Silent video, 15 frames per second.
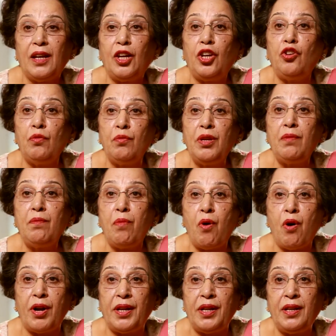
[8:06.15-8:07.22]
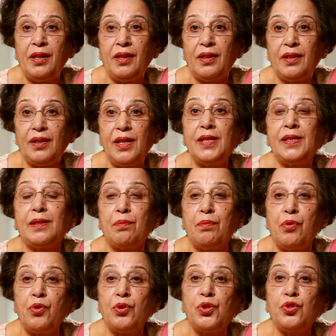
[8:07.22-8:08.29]
human body is
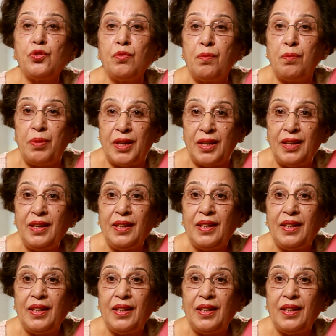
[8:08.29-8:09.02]
supposed to be,